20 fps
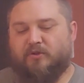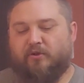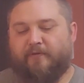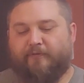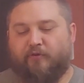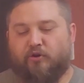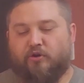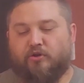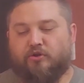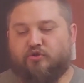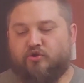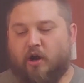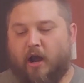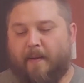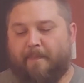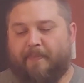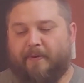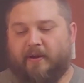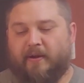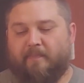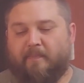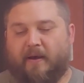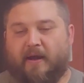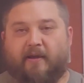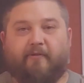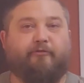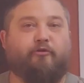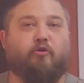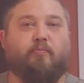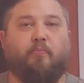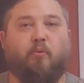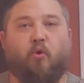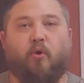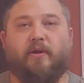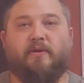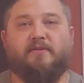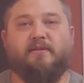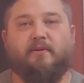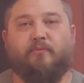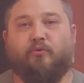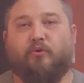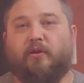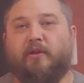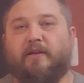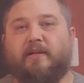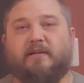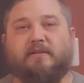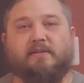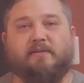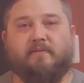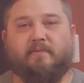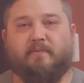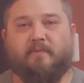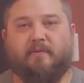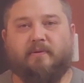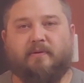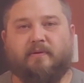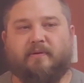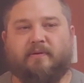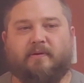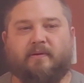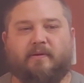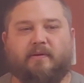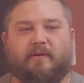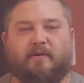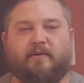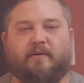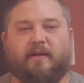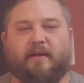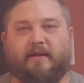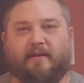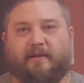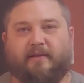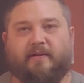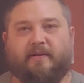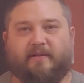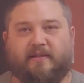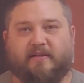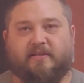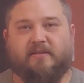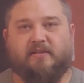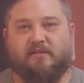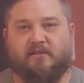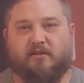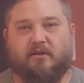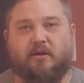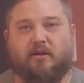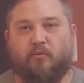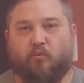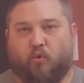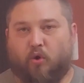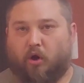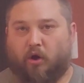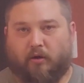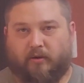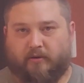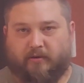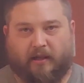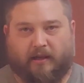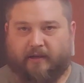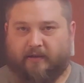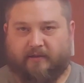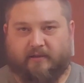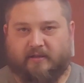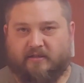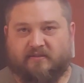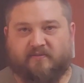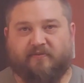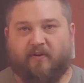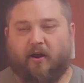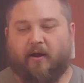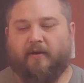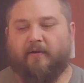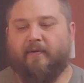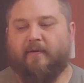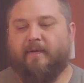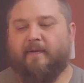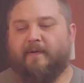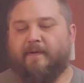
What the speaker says: So if you're just dropping it by a few points, it really doesn't, like, this is gonna work. Like, that's fine.